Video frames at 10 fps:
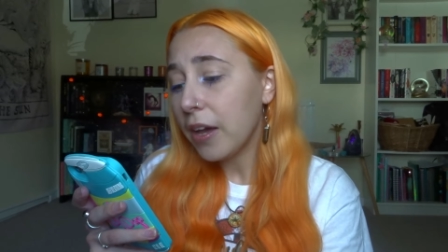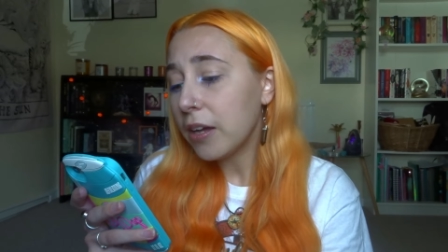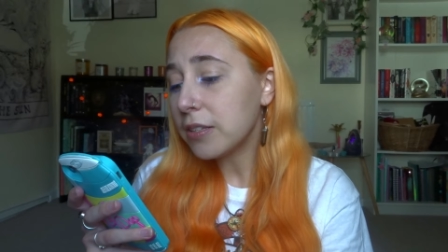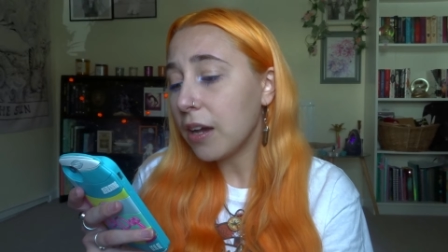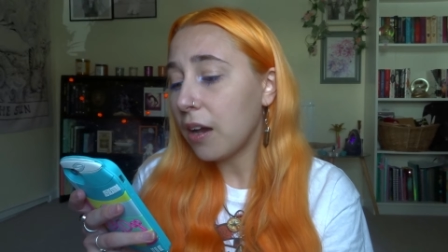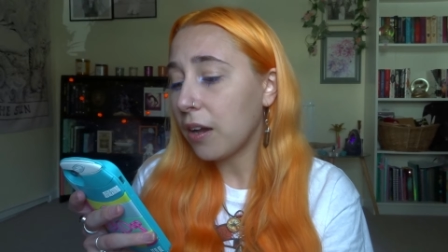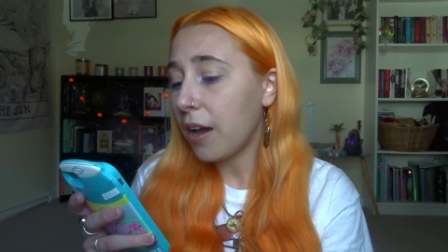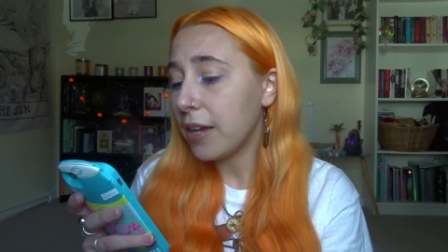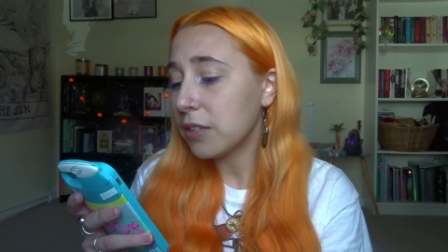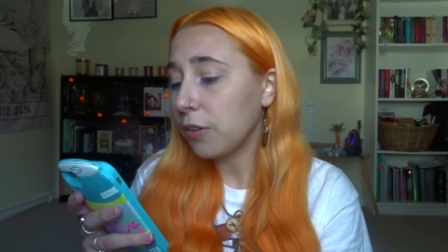Her dark
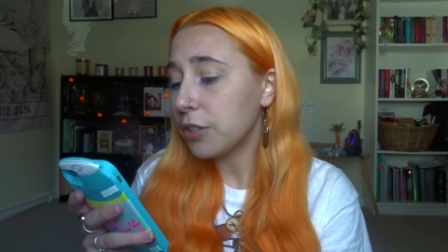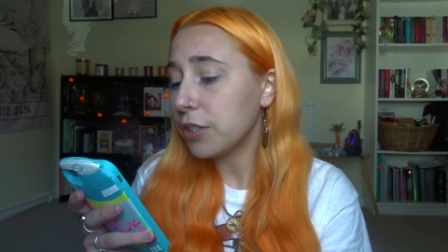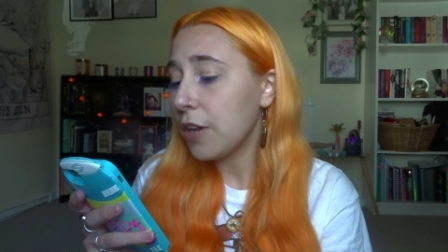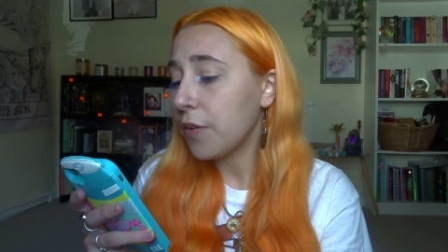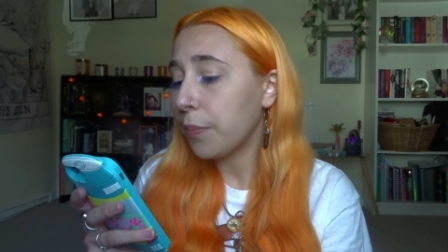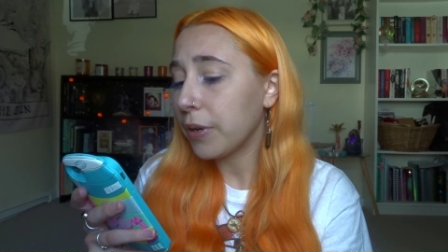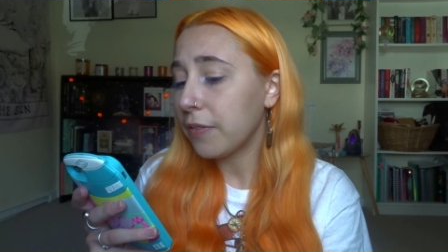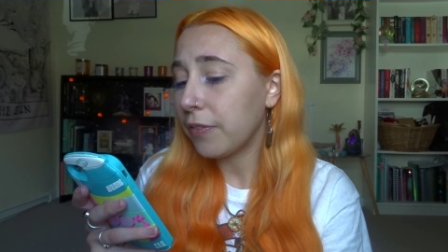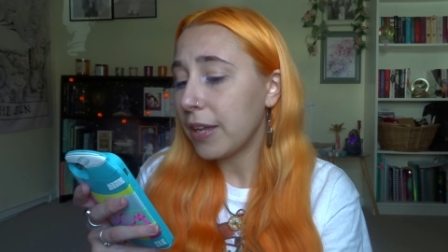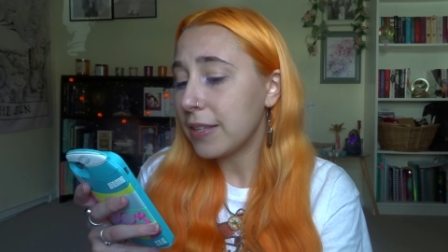eyes glossed over
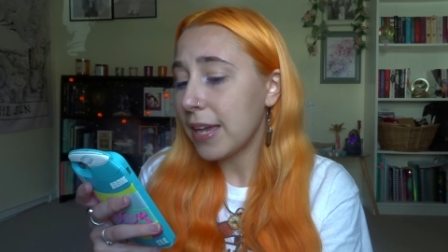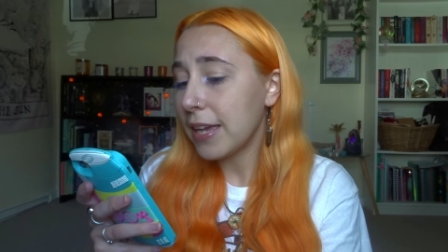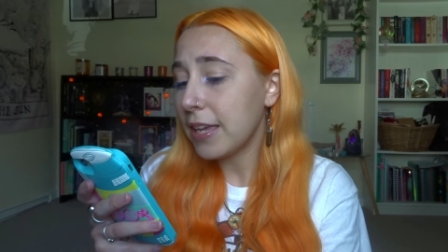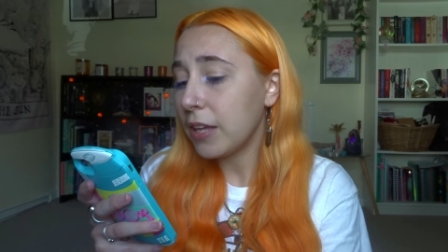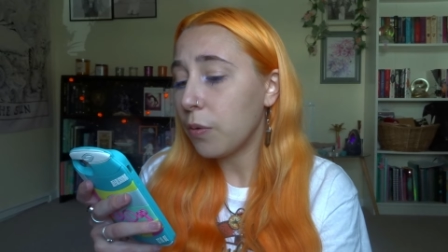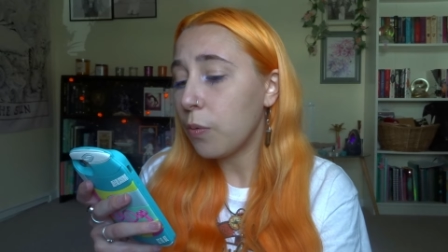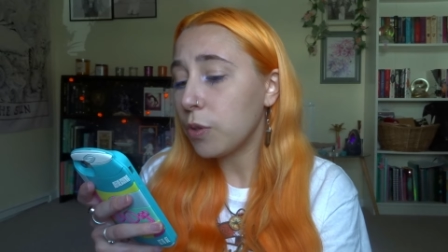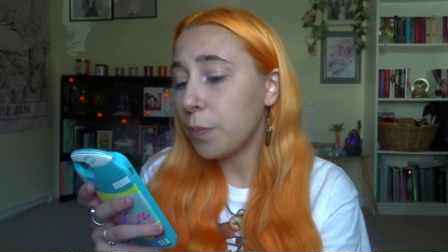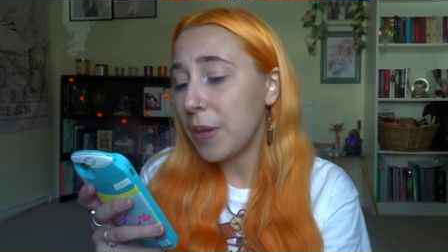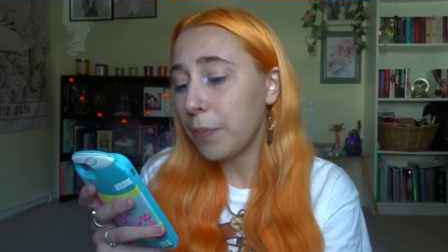briefly, taking in all
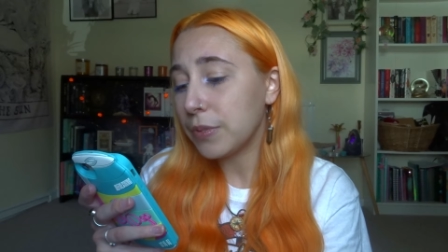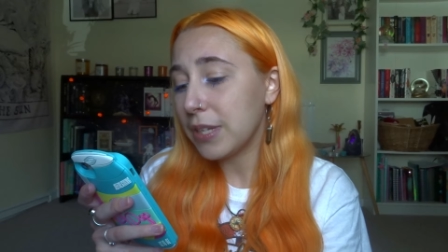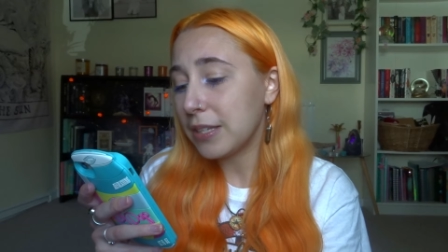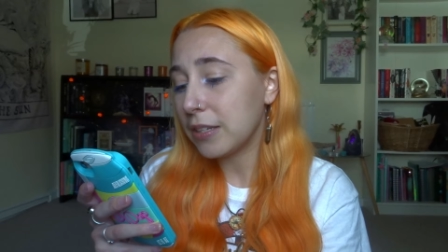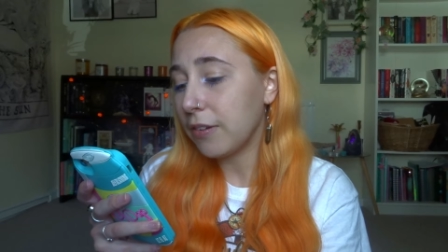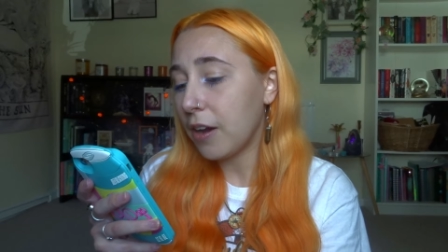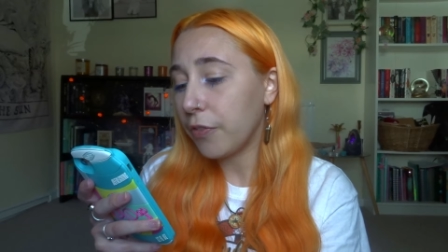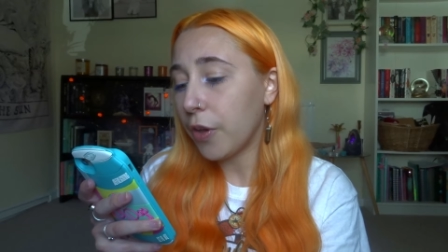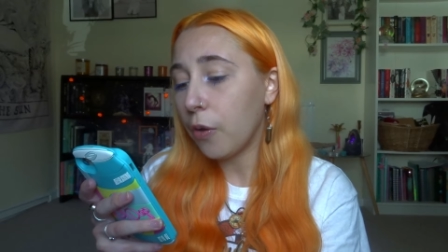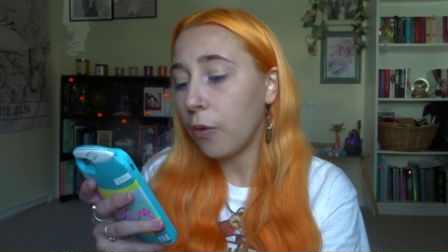the people seated around
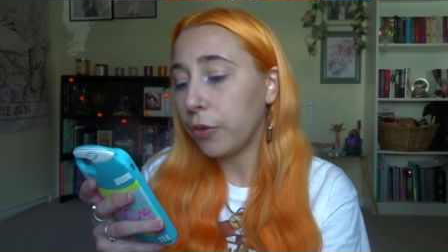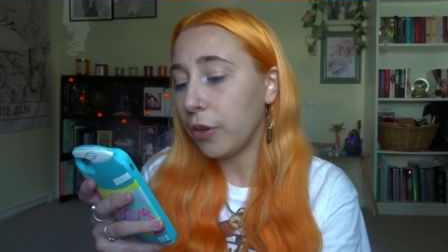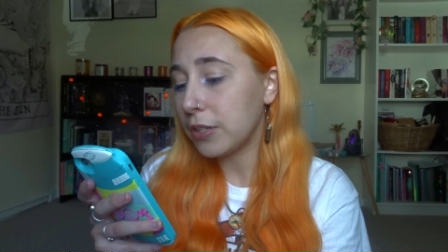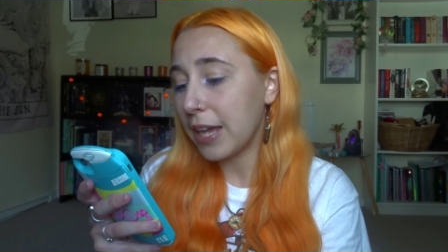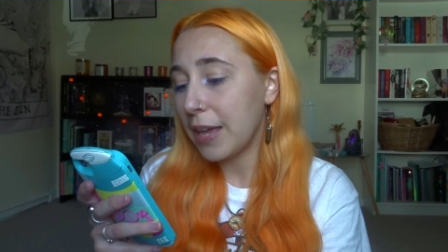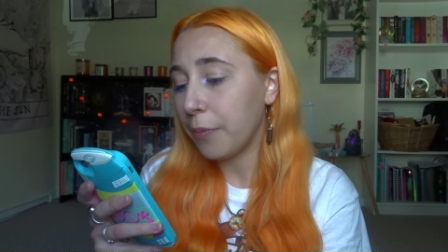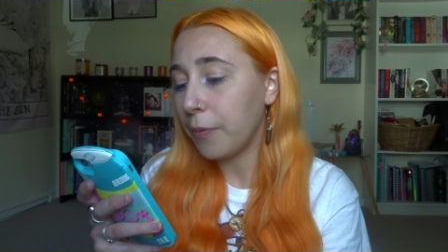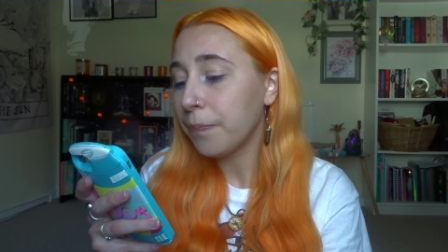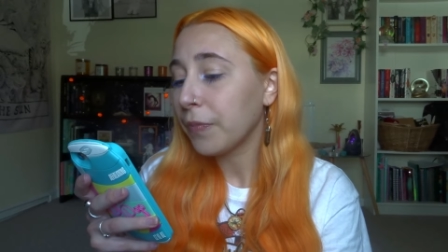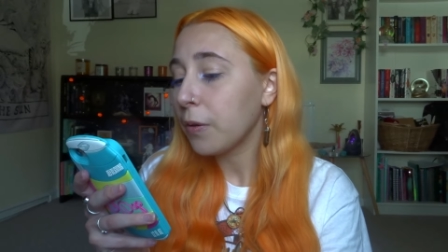the old oak
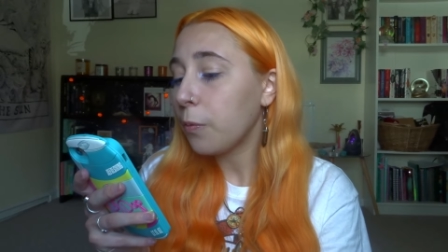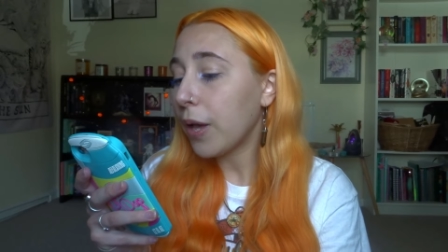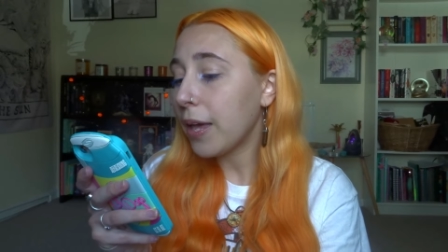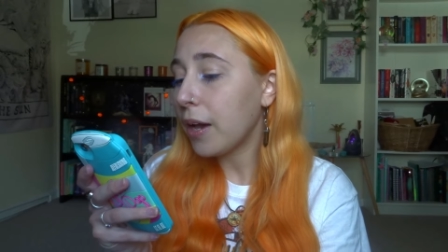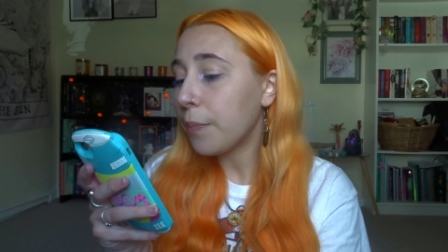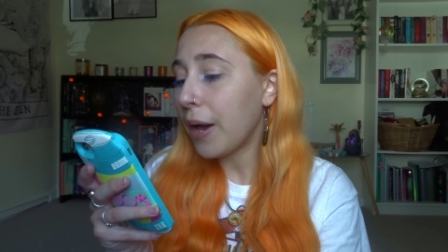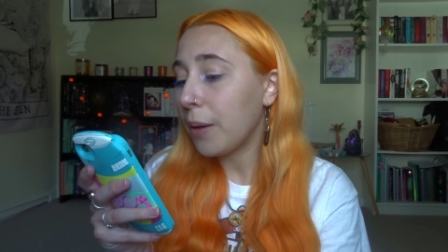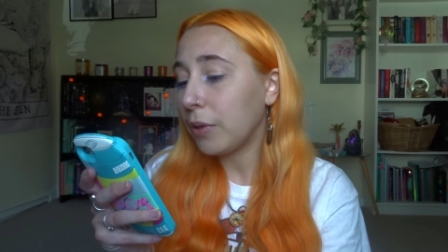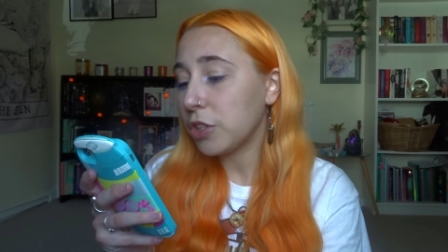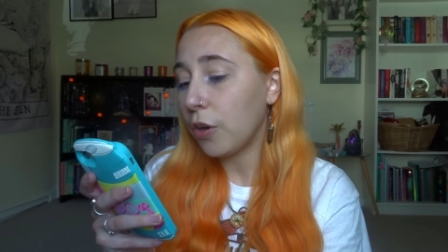table, weighing up
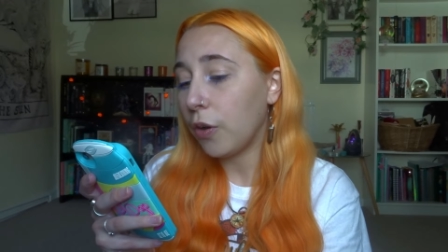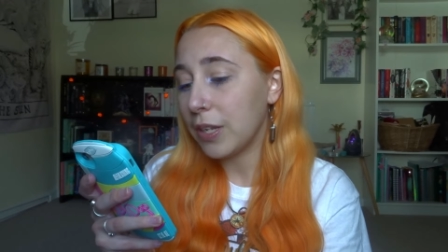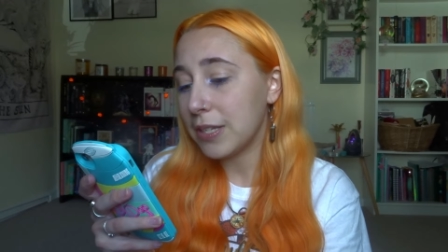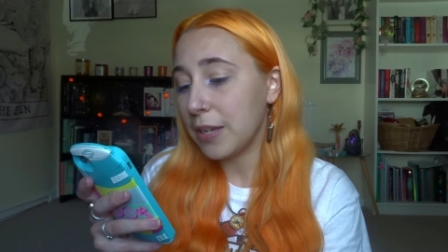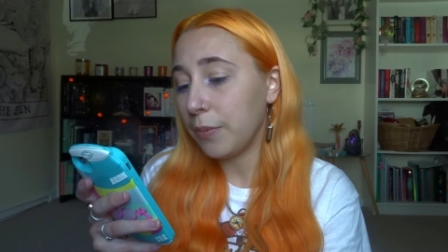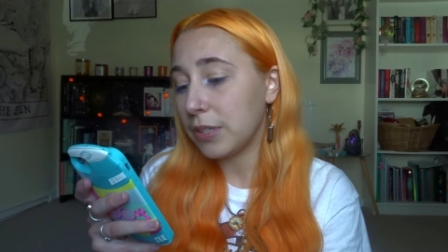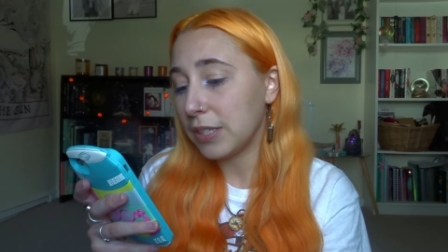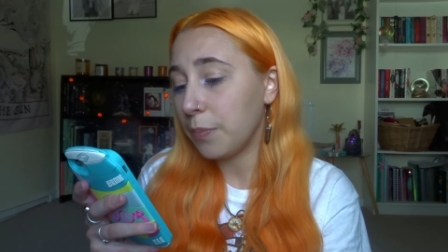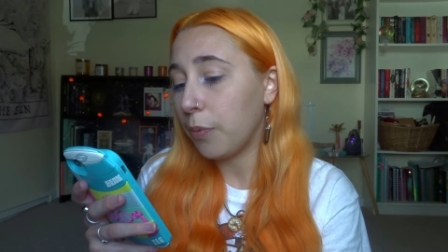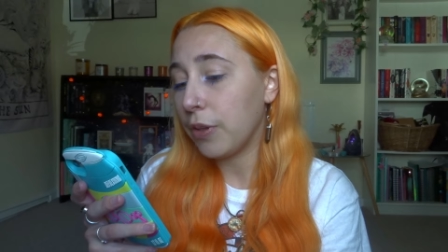how much her honesty would
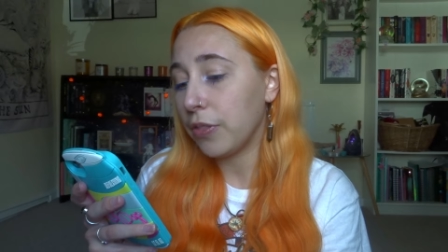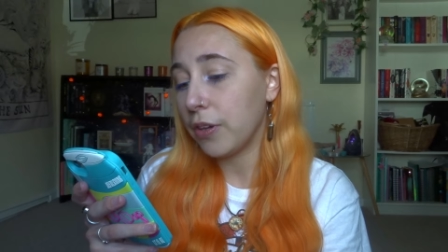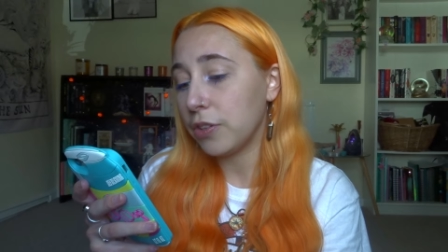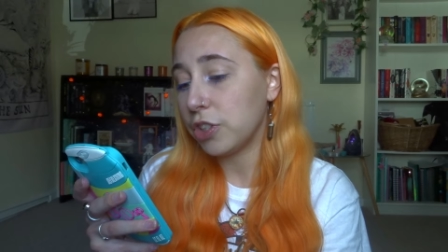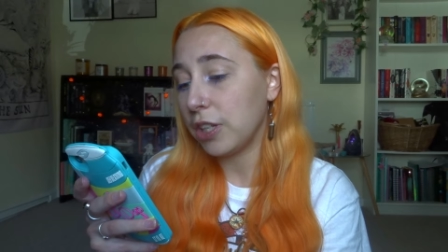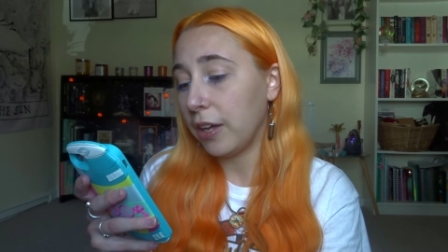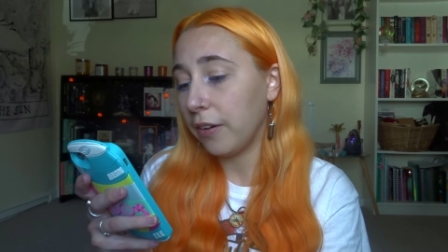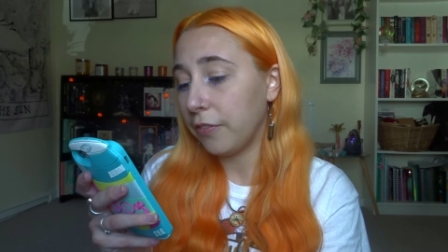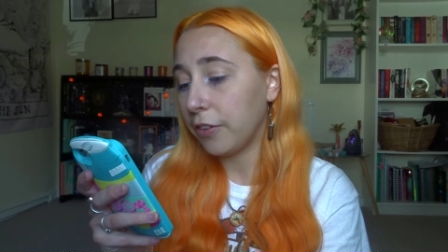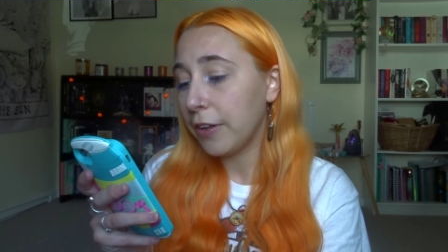disappoint those she
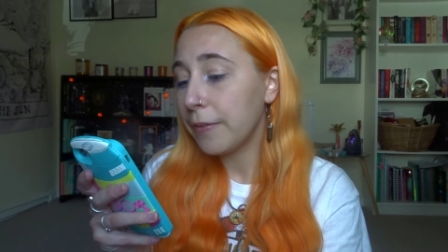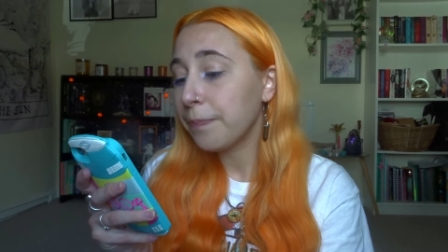loved.